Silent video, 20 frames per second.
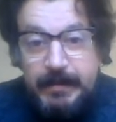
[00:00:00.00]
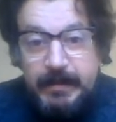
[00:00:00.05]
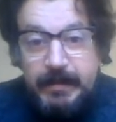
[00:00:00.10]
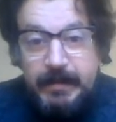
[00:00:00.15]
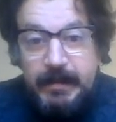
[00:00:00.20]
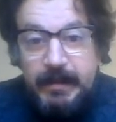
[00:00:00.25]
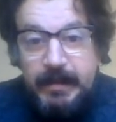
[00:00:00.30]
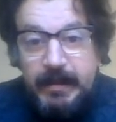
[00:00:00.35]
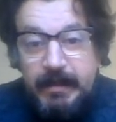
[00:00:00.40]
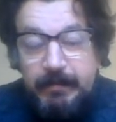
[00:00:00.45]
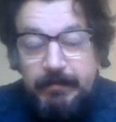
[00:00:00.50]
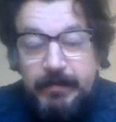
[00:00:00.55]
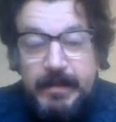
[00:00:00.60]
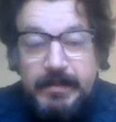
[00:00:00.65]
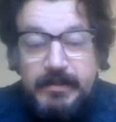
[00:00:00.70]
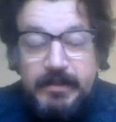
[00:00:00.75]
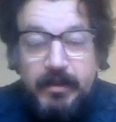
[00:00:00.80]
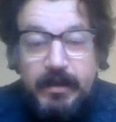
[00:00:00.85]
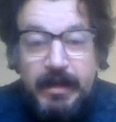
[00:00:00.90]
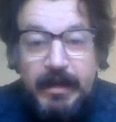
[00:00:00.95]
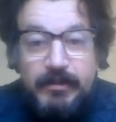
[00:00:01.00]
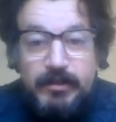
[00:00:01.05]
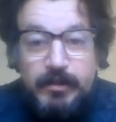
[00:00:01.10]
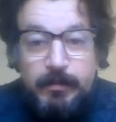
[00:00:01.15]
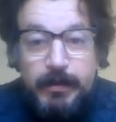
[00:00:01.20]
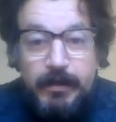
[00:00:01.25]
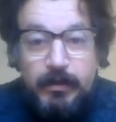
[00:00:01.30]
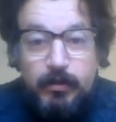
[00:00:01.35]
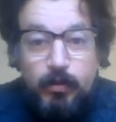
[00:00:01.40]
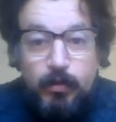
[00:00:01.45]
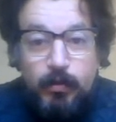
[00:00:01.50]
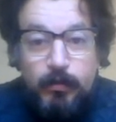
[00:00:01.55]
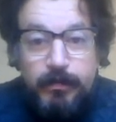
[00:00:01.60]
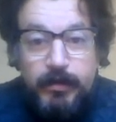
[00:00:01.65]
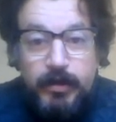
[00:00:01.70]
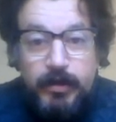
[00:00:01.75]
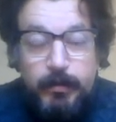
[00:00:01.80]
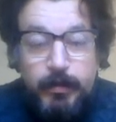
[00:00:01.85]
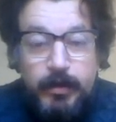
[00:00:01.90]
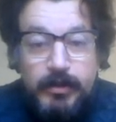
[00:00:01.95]
If they turn out to be all
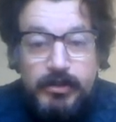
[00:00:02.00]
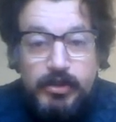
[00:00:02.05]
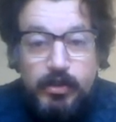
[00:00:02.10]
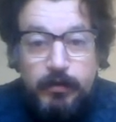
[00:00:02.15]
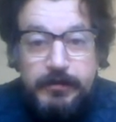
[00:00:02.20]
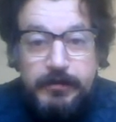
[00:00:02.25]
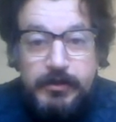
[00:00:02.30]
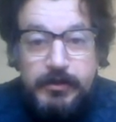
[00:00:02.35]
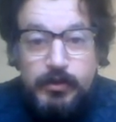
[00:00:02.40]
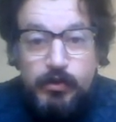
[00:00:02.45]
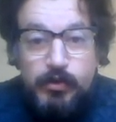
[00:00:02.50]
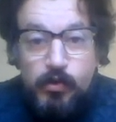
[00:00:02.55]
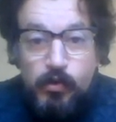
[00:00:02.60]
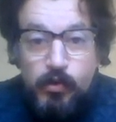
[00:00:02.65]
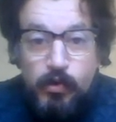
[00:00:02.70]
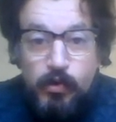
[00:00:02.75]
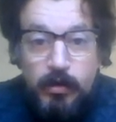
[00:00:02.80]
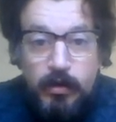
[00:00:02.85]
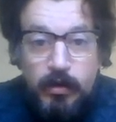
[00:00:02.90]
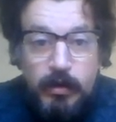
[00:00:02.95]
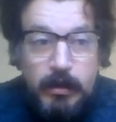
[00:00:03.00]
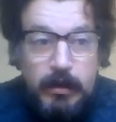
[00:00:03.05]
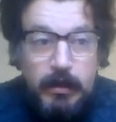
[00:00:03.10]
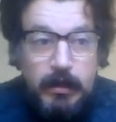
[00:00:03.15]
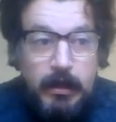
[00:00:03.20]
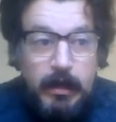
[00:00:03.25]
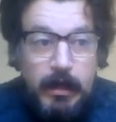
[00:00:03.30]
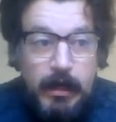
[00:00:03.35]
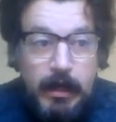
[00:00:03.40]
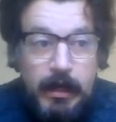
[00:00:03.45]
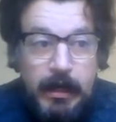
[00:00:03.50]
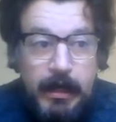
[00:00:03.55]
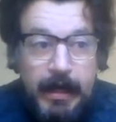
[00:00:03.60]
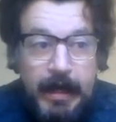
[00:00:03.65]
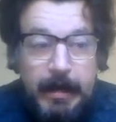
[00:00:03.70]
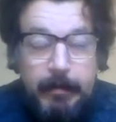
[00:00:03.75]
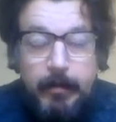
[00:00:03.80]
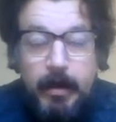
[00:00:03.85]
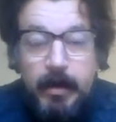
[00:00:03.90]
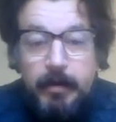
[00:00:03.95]
very much offshore,
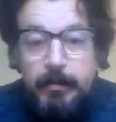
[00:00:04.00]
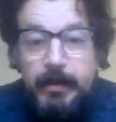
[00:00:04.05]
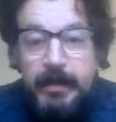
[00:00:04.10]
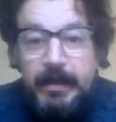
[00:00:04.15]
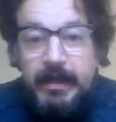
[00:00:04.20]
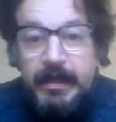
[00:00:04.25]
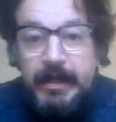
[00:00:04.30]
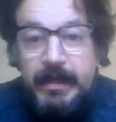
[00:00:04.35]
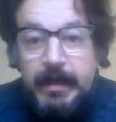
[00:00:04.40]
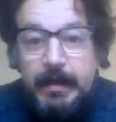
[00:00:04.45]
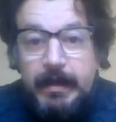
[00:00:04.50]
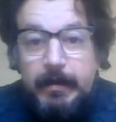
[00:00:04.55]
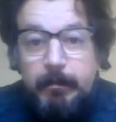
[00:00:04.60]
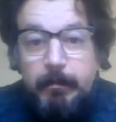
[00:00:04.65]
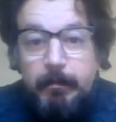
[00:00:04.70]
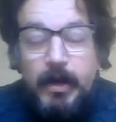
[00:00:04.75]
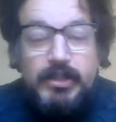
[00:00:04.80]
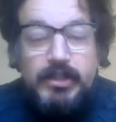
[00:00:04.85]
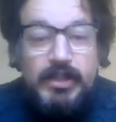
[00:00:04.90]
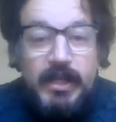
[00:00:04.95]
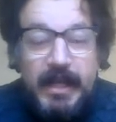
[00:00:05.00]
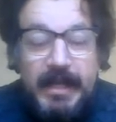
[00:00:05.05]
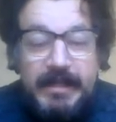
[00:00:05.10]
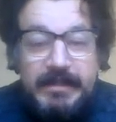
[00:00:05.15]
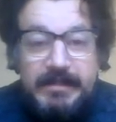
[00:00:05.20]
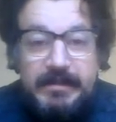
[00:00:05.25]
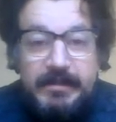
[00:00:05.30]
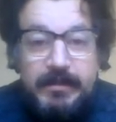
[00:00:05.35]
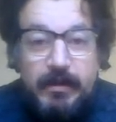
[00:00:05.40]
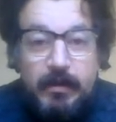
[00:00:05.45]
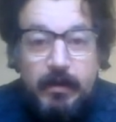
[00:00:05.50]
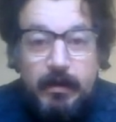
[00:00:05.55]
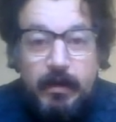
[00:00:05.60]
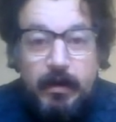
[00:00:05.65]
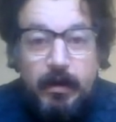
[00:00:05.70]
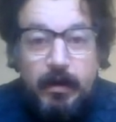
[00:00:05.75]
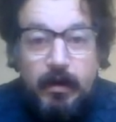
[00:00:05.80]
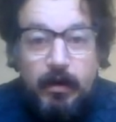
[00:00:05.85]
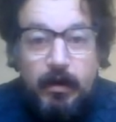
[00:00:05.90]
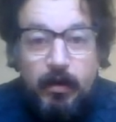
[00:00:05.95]
it might be much less
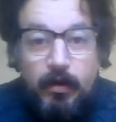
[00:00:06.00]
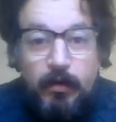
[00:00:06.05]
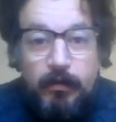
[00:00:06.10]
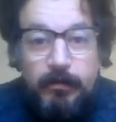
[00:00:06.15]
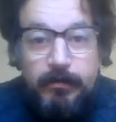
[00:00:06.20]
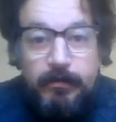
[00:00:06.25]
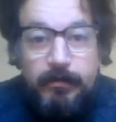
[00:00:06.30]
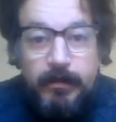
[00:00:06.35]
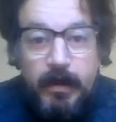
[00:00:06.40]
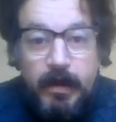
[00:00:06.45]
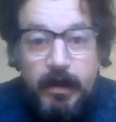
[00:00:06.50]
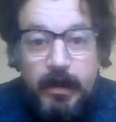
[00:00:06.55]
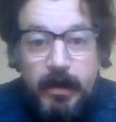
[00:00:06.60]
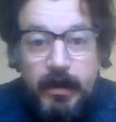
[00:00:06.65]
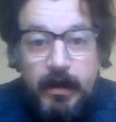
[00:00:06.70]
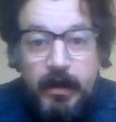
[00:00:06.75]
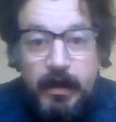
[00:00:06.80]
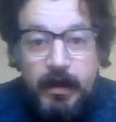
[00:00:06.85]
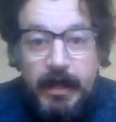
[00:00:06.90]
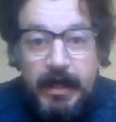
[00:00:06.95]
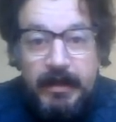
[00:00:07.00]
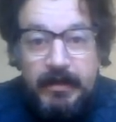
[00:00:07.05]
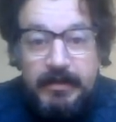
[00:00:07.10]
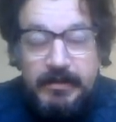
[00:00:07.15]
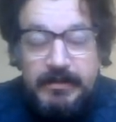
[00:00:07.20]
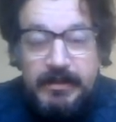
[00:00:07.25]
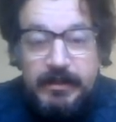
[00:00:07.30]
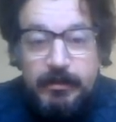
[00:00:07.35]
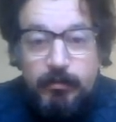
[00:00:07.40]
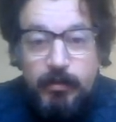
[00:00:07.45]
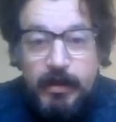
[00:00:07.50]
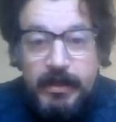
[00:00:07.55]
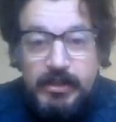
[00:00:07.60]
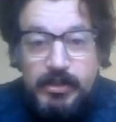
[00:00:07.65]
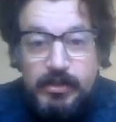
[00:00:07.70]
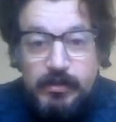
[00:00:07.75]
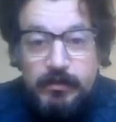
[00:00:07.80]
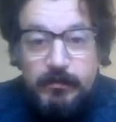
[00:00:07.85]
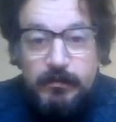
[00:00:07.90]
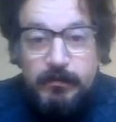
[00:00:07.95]
of a
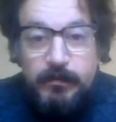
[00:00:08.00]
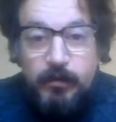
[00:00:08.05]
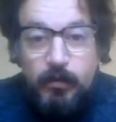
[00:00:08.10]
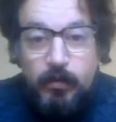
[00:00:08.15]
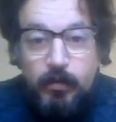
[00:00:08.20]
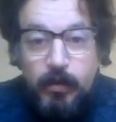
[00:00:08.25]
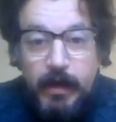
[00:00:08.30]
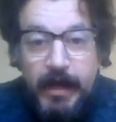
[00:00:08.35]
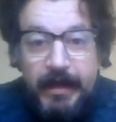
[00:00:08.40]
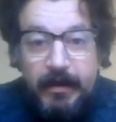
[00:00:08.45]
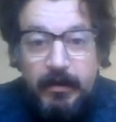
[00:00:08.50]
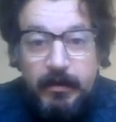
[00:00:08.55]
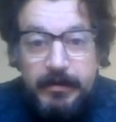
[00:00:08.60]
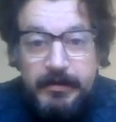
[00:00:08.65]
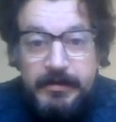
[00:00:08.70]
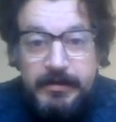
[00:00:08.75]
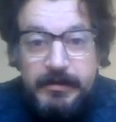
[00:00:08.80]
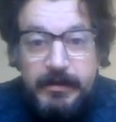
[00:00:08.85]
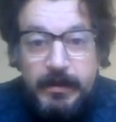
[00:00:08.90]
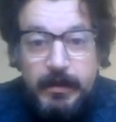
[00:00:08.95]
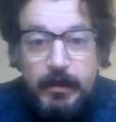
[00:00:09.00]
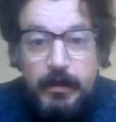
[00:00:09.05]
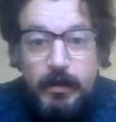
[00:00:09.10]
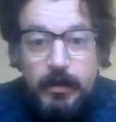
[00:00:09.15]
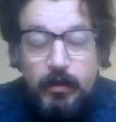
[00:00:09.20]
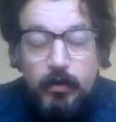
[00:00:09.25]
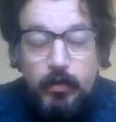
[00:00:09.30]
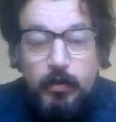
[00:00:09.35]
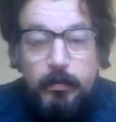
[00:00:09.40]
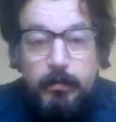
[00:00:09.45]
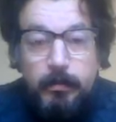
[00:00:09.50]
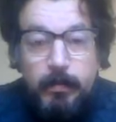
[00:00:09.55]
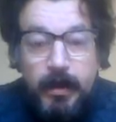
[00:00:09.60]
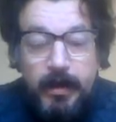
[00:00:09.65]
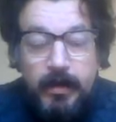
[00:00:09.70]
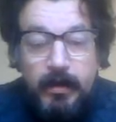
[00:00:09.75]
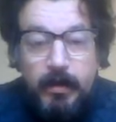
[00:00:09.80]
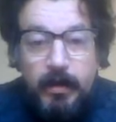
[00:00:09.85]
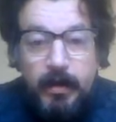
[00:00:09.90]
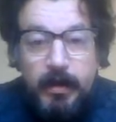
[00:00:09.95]
consideration for anglers who,
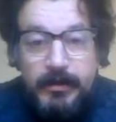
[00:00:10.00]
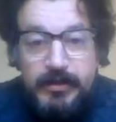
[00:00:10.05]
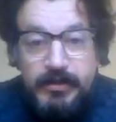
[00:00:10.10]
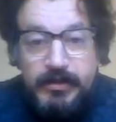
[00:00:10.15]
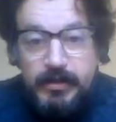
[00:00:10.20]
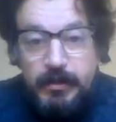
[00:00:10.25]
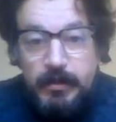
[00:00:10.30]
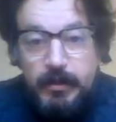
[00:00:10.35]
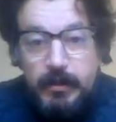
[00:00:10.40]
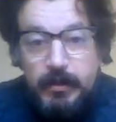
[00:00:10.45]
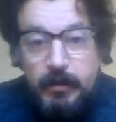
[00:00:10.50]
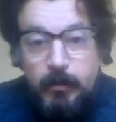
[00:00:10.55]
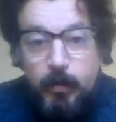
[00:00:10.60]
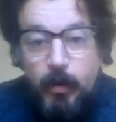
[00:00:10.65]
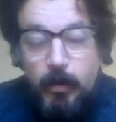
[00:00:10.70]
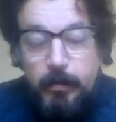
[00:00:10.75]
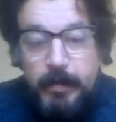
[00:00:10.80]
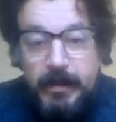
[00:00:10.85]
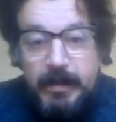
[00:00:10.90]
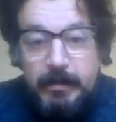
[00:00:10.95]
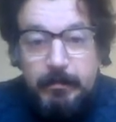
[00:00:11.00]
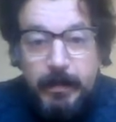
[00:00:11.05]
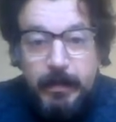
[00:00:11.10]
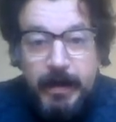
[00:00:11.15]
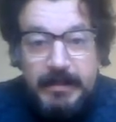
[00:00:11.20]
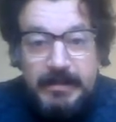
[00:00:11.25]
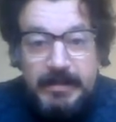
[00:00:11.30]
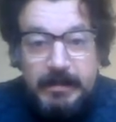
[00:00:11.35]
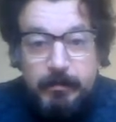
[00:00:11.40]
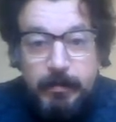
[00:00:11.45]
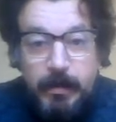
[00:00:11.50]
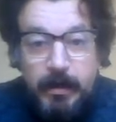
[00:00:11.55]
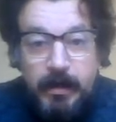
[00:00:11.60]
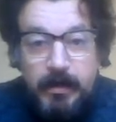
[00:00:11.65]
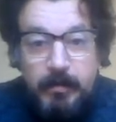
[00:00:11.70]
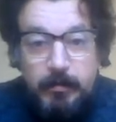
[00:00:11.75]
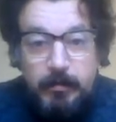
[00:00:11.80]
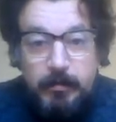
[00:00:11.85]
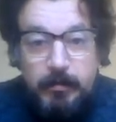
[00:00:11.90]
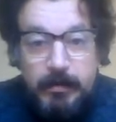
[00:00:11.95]
by and large, won't be impacted by
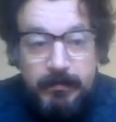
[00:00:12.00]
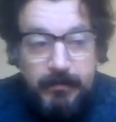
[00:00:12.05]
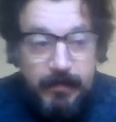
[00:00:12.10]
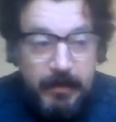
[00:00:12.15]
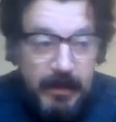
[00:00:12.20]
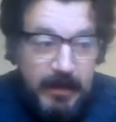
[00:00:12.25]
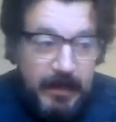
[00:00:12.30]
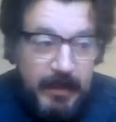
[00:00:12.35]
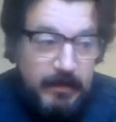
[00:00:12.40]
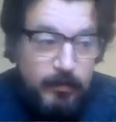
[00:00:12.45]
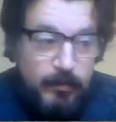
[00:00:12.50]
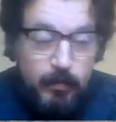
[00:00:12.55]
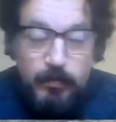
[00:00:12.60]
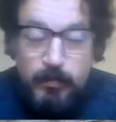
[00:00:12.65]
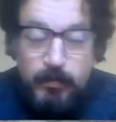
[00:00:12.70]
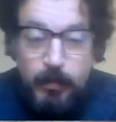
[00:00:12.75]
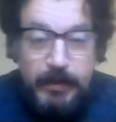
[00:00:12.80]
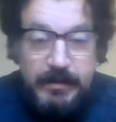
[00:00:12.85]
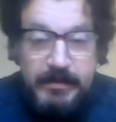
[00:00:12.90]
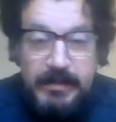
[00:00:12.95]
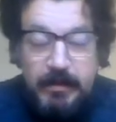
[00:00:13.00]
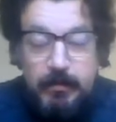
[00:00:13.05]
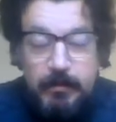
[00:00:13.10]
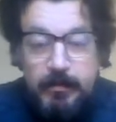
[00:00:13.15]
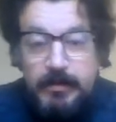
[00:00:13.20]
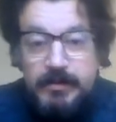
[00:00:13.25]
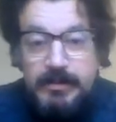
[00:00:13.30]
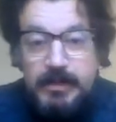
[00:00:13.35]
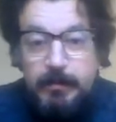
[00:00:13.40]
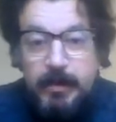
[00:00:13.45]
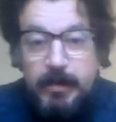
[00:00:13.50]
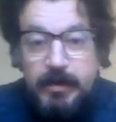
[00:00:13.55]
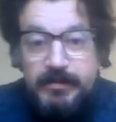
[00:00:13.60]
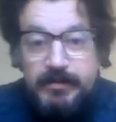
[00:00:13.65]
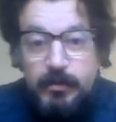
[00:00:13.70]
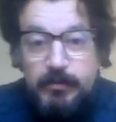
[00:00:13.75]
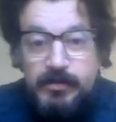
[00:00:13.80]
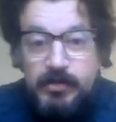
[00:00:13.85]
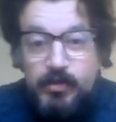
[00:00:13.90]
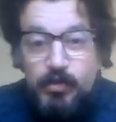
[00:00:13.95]
them if they're 20, 30 miles
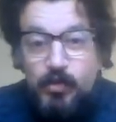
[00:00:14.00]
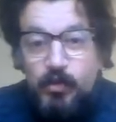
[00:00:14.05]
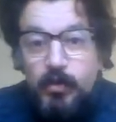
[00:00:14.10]
offshore,